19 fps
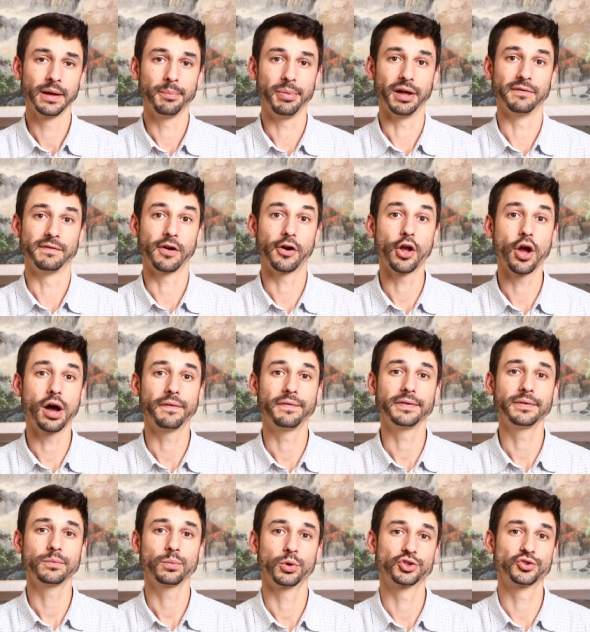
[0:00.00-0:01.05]
But very
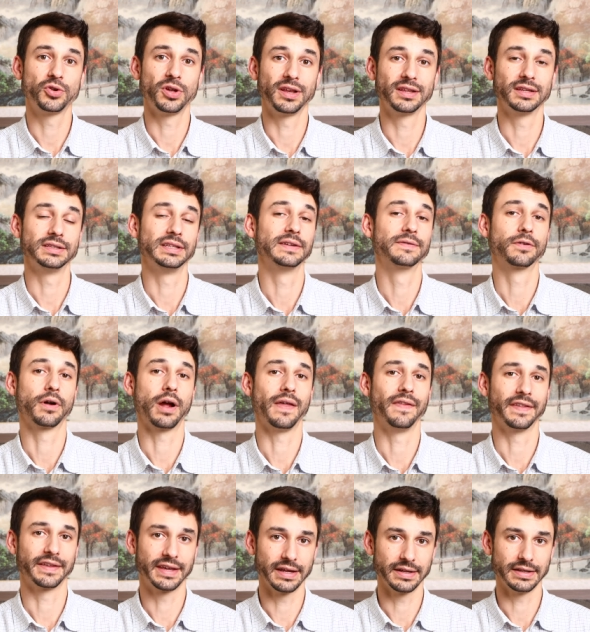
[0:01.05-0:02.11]
often, we're treating the liver
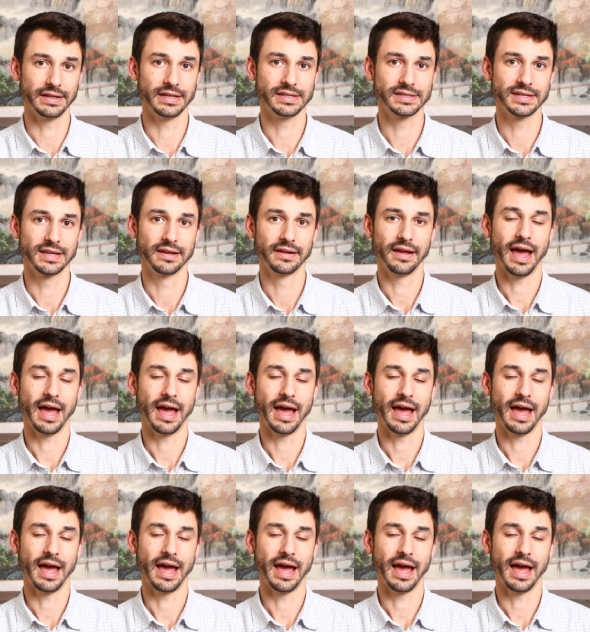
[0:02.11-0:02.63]
and the kidneys.